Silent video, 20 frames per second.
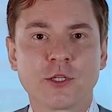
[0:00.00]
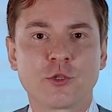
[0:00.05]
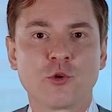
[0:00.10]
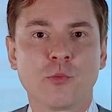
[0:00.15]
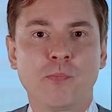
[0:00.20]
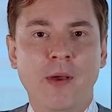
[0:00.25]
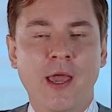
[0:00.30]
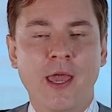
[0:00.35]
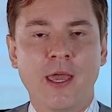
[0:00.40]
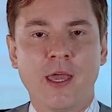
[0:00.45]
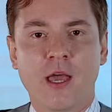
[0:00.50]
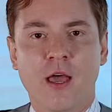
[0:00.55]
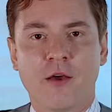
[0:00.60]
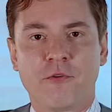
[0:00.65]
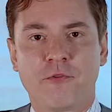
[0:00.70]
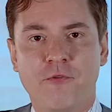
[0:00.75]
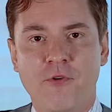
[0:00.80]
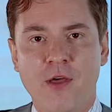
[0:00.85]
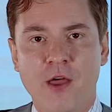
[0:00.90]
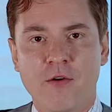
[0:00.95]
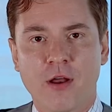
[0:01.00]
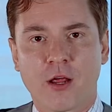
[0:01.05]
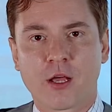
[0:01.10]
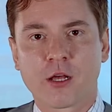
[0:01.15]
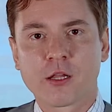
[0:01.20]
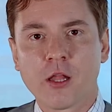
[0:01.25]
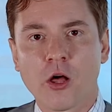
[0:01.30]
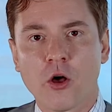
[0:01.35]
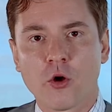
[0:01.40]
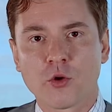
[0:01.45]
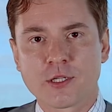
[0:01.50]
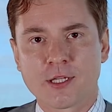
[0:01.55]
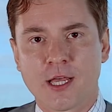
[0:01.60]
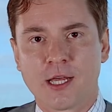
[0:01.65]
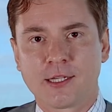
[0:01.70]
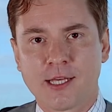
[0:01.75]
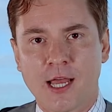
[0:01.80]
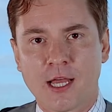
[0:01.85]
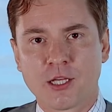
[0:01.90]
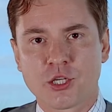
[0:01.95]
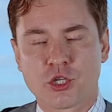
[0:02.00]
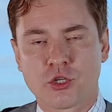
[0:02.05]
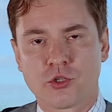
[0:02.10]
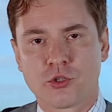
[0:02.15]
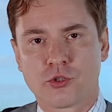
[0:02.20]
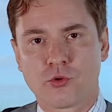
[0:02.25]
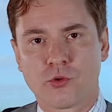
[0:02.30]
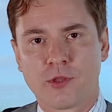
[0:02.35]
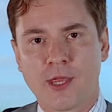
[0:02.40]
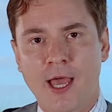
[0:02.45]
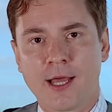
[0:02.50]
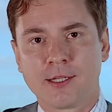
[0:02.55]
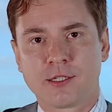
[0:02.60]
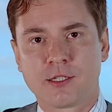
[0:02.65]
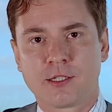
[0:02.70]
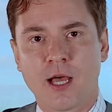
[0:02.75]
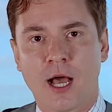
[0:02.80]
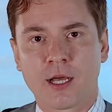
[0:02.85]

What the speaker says: need to pay a very close attention to that